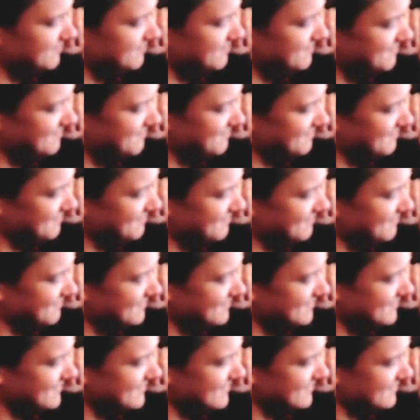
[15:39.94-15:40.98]
If I knew I
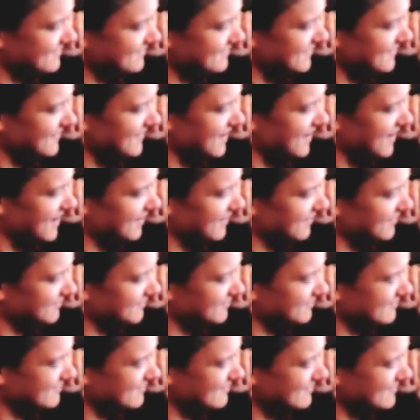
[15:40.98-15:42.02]
was dying, yeah.
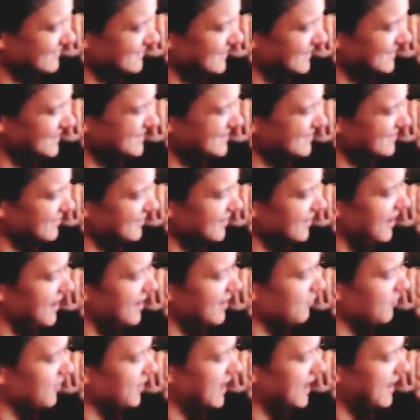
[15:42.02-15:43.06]
Because
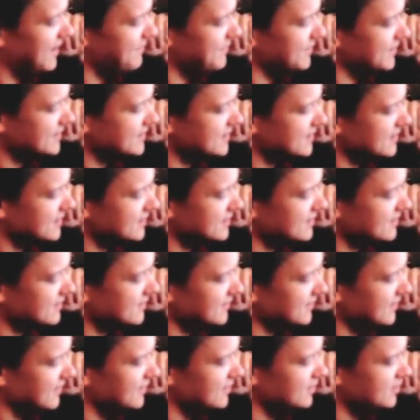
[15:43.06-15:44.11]
and what happens is
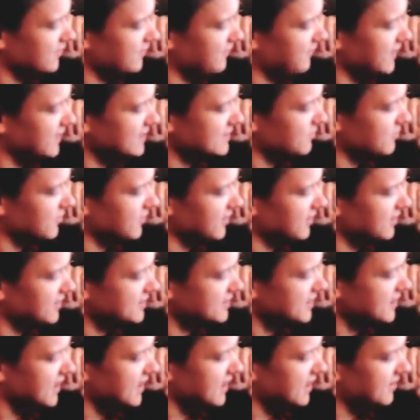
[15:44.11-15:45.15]
is your Facebook going to
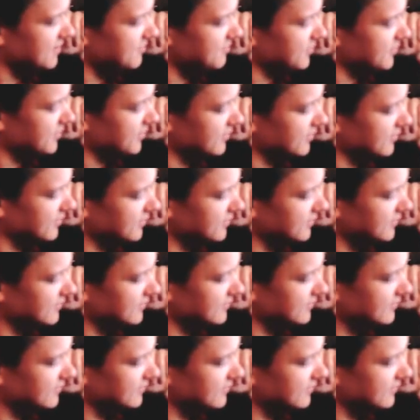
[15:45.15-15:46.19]
stay up or?
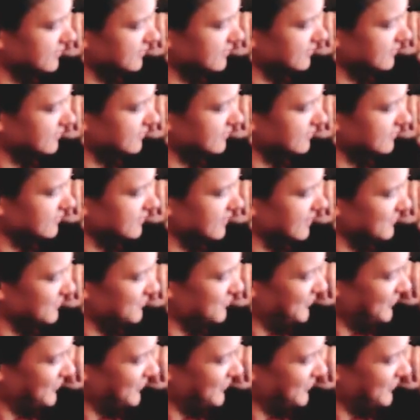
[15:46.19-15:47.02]
Can't talk about this now.